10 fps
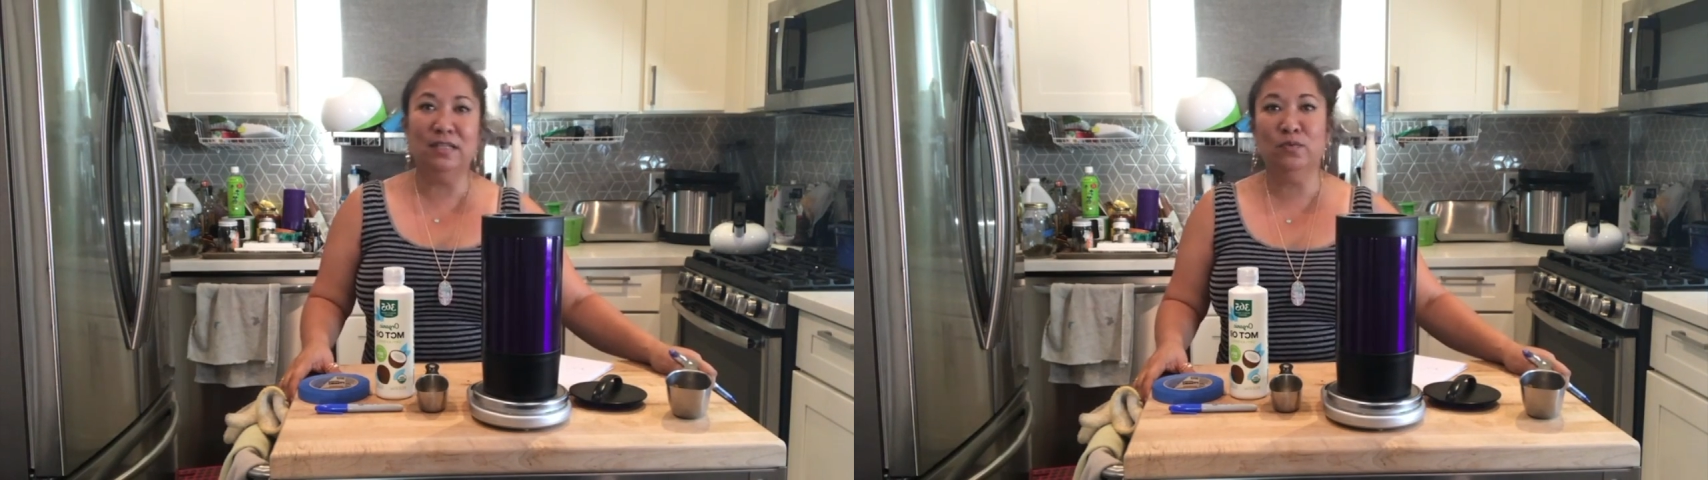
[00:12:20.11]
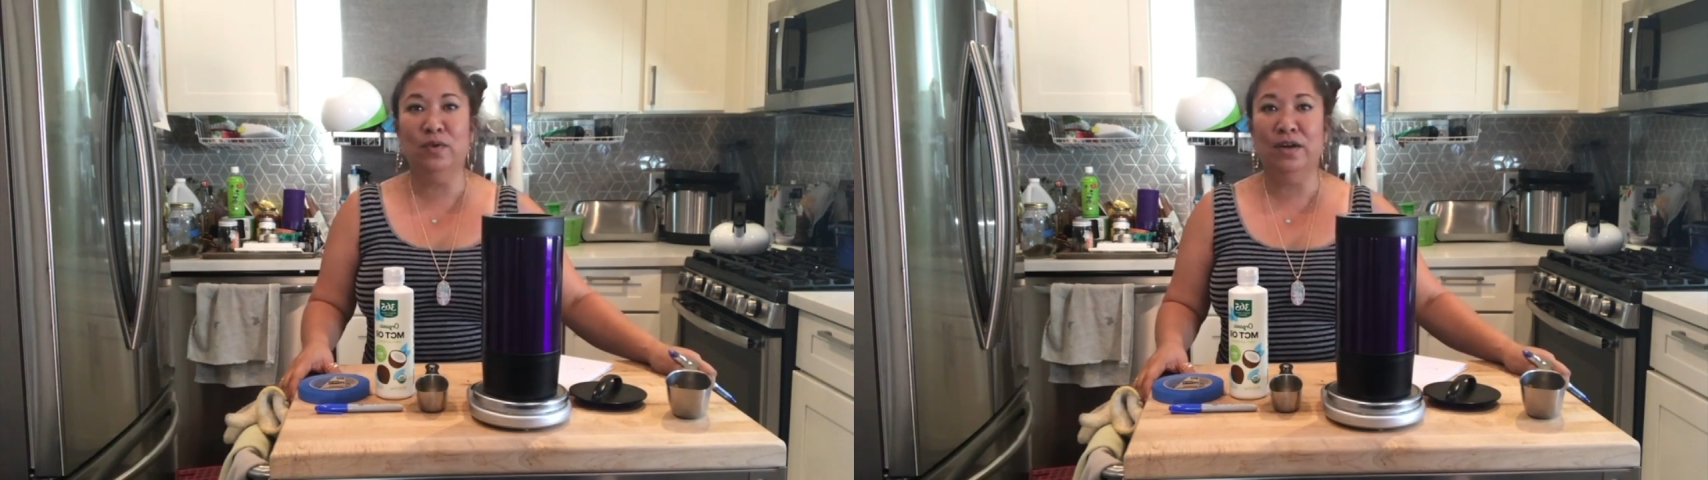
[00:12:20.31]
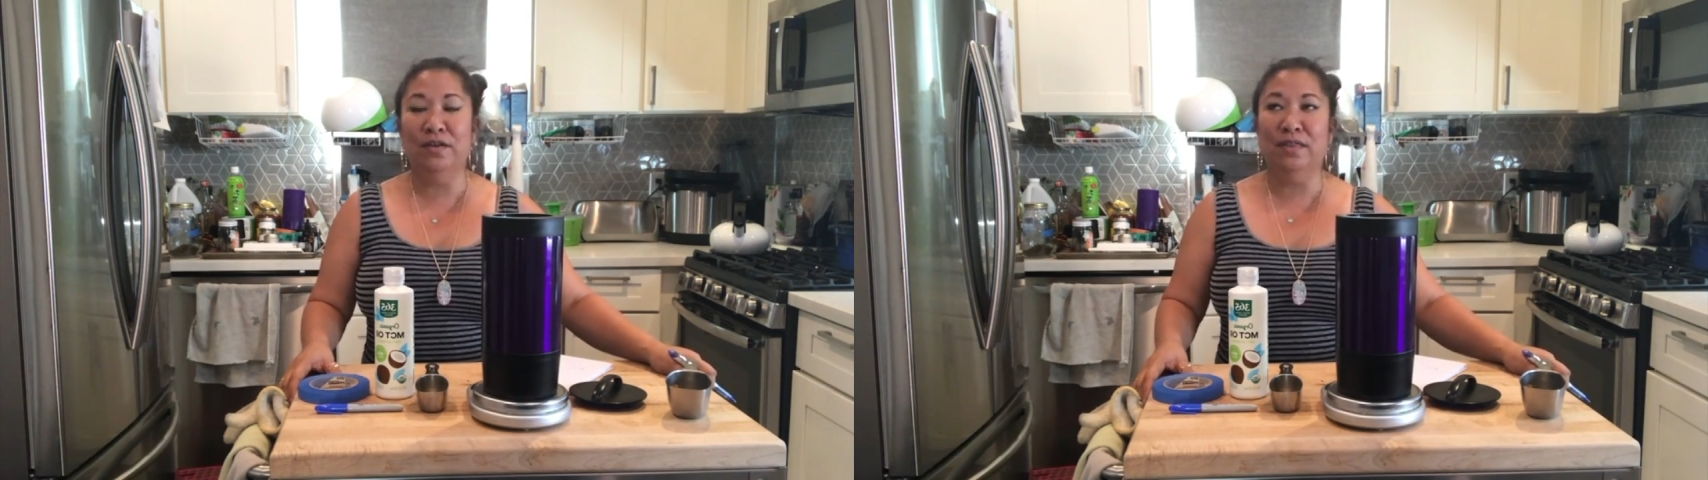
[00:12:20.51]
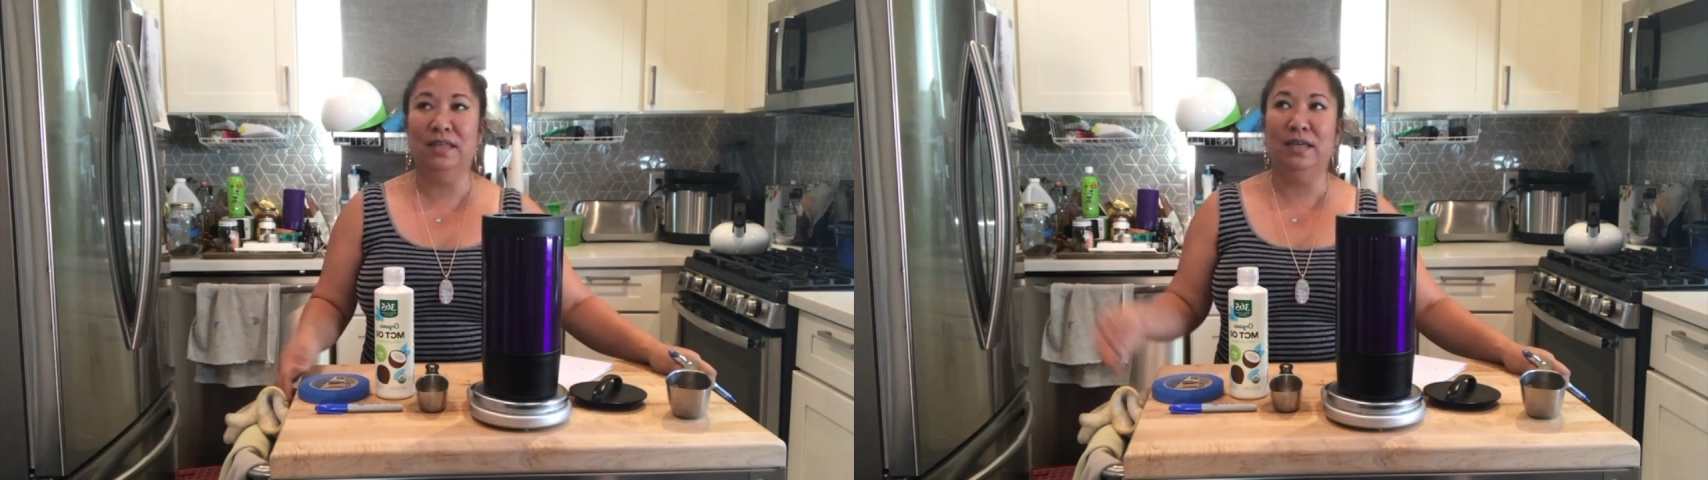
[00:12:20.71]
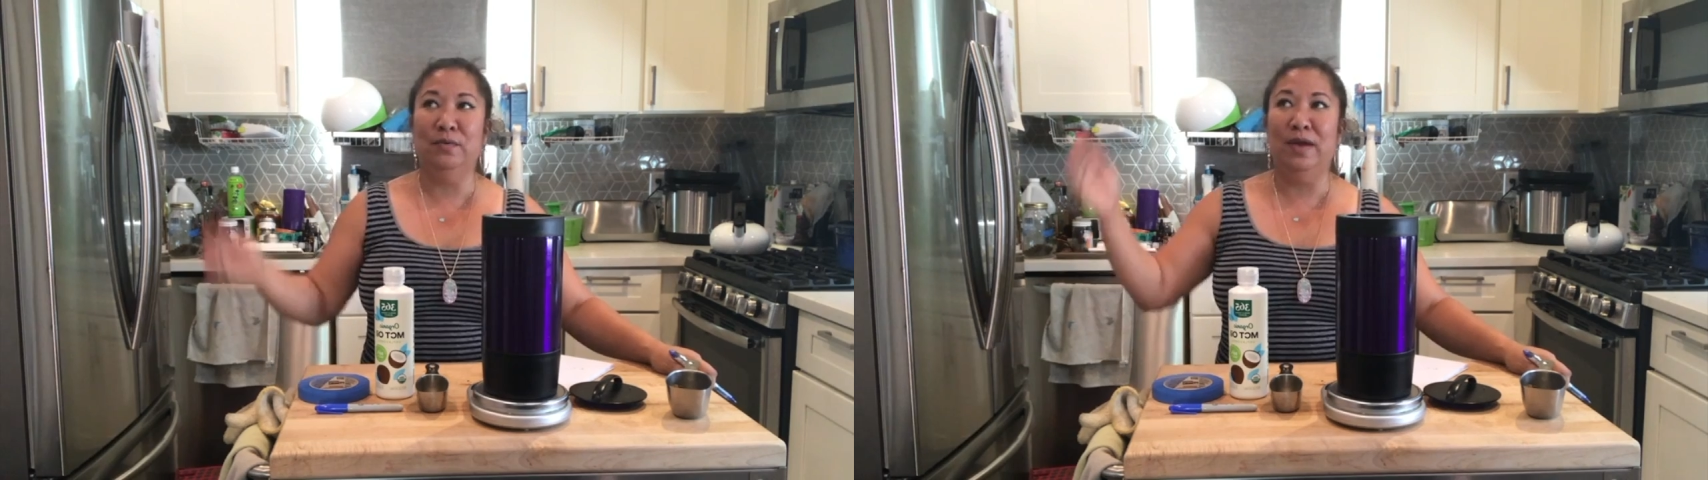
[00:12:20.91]
That's
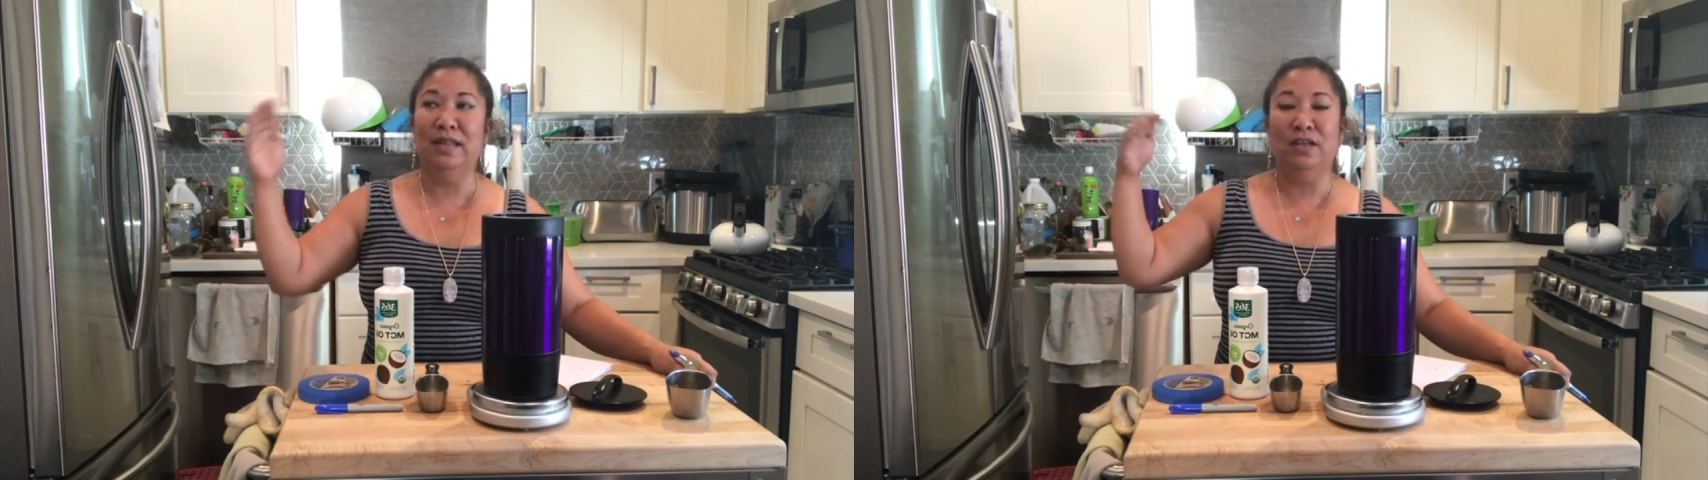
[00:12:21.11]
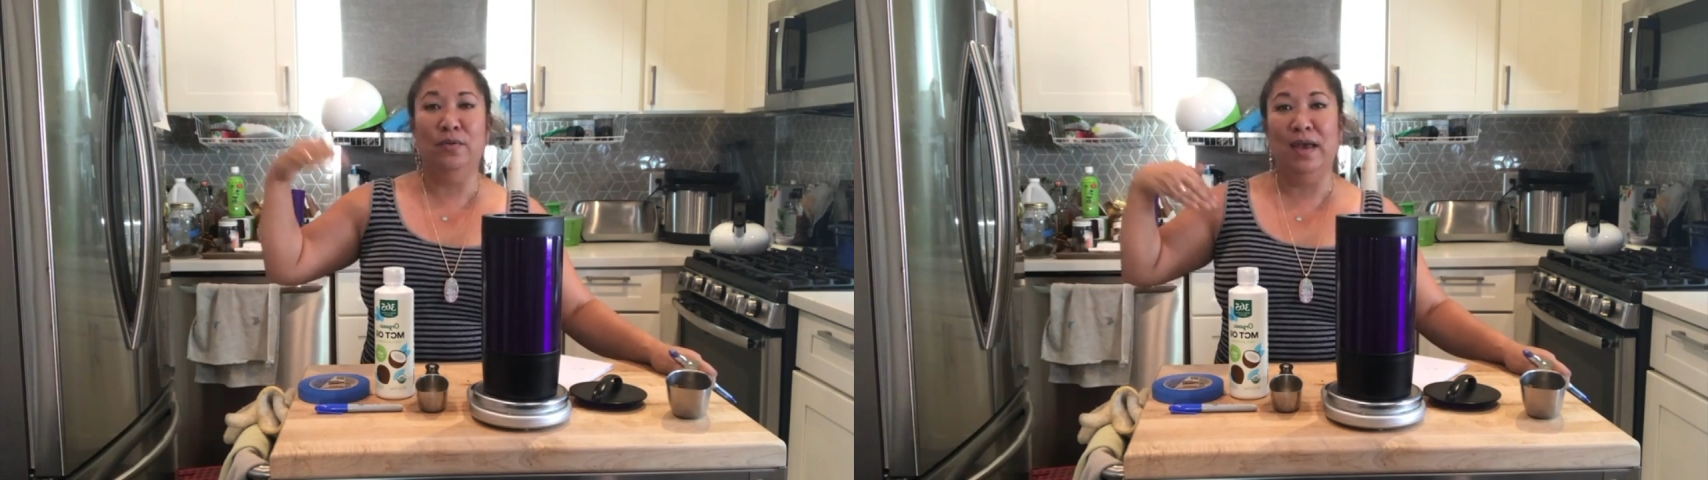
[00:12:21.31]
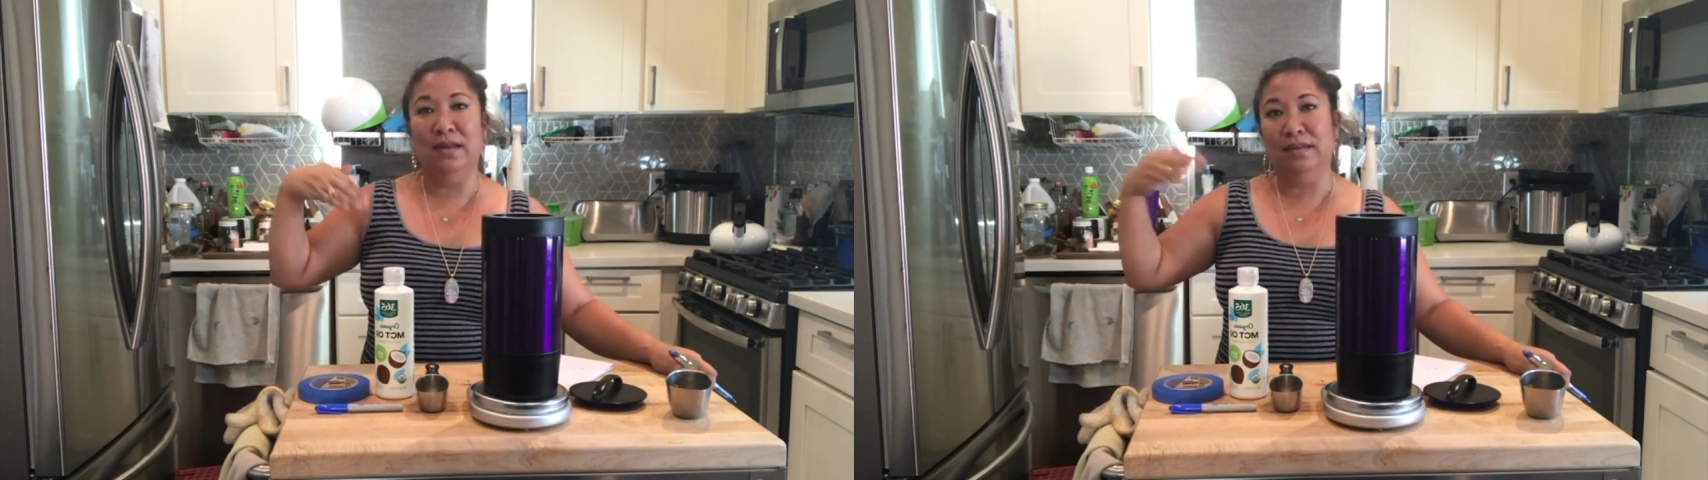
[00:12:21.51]
where the way that you